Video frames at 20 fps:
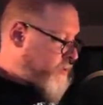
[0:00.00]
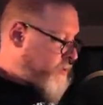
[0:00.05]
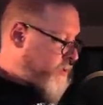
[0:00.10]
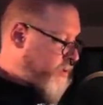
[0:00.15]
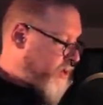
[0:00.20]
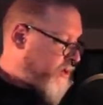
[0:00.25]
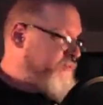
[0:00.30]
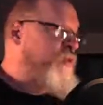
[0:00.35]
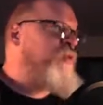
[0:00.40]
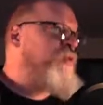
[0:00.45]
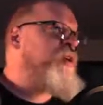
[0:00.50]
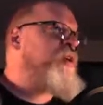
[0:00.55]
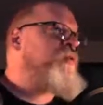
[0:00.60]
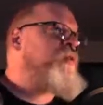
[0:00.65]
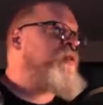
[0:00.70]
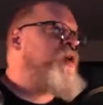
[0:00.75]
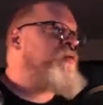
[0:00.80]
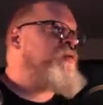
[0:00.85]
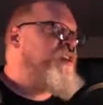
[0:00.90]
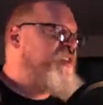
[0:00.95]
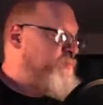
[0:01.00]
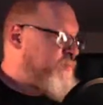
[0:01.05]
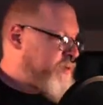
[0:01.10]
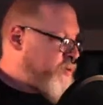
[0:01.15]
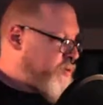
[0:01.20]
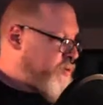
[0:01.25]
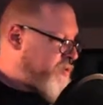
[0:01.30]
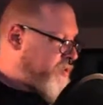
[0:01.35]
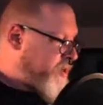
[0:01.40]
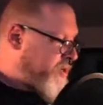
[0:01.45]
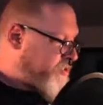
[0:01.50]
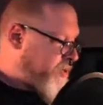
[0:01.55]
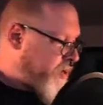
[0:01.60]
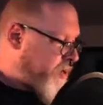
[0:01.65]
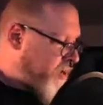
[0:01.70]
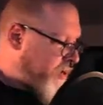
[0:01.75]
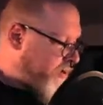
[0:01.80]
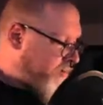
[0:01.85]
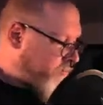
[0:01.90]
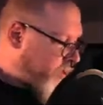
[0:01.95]
And if you're wondering what all these blue things I
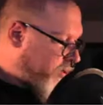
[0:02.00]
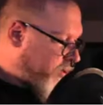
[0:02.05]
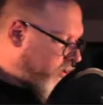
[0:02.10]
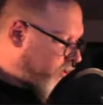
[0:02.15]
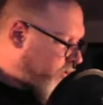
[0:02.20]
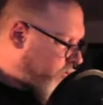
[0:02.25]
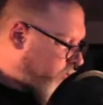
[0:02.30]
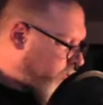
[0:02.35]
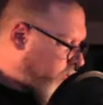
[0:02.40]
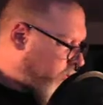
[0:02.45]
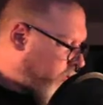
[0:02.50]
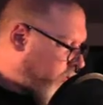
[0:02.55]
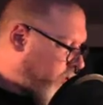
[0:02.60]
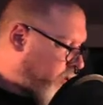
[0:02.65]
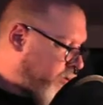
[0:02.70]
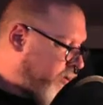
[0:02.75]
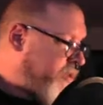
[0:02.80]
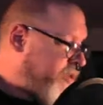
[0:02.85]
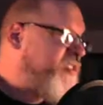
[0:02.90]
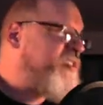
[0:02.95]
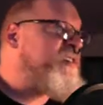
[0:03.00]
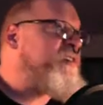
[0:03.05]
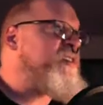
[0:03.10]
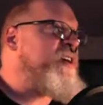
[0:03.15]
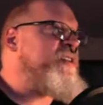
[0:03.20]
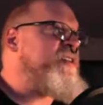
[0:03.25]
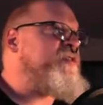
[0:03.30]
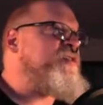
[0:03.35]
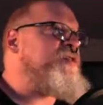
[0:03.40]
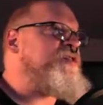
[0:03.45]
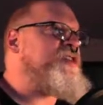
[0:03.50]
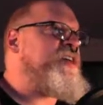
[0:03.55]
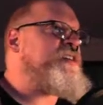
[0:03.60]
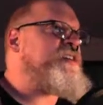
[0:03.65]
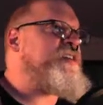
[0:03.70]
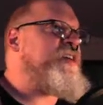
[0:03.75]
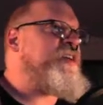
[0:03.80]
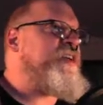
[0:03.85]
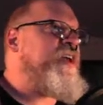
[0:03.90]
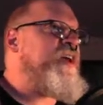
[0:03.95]
have on here are, it's, it's
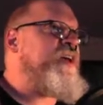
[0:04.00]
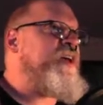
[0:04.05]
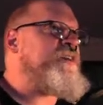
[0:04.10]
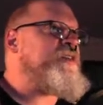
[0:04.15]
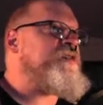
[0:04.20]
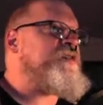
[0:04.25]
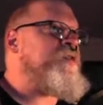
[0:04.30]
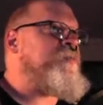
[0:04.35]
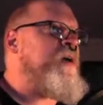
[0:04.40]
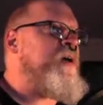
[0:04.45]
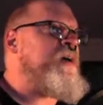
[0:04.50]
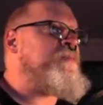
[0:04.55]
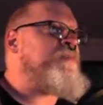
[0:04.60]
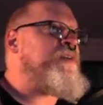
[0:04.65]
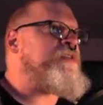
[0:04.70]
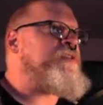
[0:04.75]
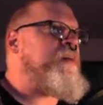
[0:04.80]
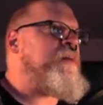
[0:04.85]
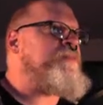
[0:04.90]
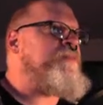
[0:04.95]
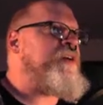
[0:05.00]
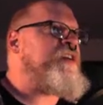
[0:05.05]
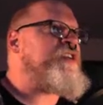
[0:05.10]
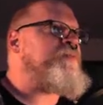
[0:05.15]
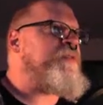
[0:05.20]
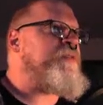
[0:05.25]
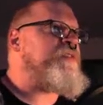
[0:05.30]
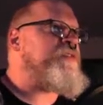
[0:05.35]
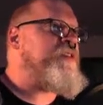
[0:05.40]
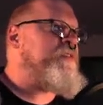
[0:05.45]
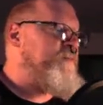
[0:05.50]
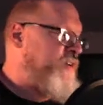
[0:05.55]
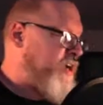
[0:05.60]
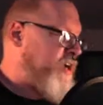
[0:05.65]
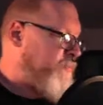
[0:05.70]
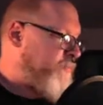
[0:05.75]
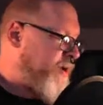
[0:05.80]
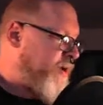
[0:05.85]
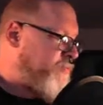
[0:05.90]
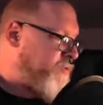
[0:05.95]
just in case there might be something specific
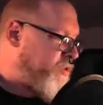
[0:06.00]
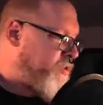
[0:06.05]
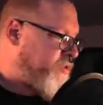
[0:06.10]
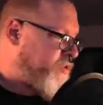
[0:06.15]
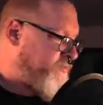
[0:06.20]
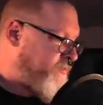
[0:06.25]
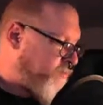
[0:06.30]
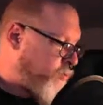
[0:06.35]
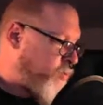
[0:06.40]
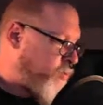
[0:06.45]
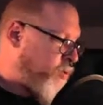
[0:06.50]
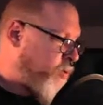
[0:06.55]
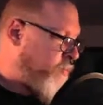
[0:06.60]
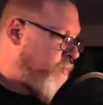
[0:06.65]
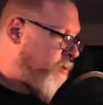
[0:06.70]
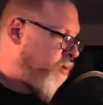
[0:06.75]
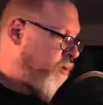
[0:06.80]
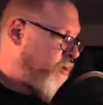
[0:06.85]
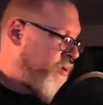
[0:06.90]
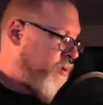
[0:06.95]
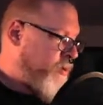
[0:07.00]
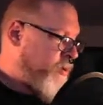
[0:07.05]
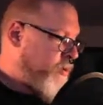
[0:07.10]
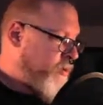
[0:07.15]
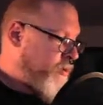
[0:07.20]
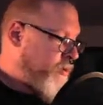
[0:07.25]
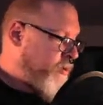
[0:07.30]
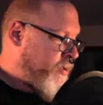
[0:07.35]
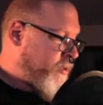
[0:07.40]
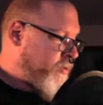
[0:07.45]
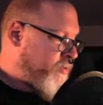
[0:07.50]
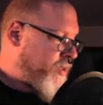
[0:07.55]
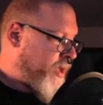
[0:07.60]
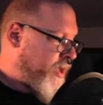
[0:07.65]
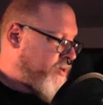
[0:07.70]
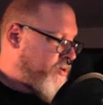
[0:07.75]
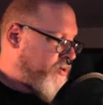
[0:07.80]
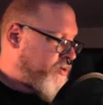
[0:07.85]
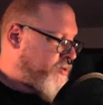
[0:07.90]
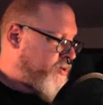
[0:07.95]
about this form
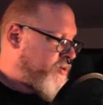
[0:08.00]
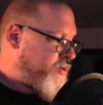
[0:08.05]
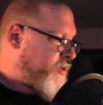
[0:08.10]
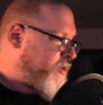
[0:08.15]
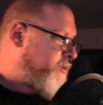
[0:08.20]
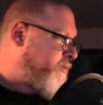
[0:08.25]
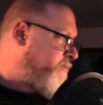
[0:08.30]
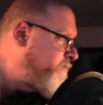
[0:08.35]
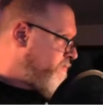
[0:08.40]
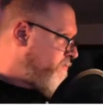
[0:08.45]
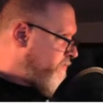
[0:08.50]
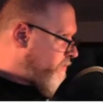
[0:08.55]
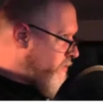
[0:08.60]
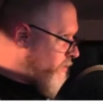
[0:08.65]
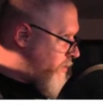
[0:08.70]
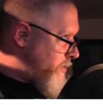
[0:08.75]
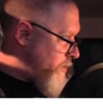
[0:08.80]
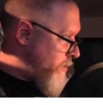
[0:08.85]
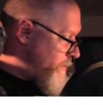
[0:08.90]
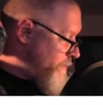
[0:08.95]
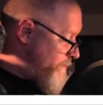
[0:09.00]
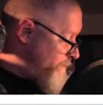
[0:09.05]
that could give, uh,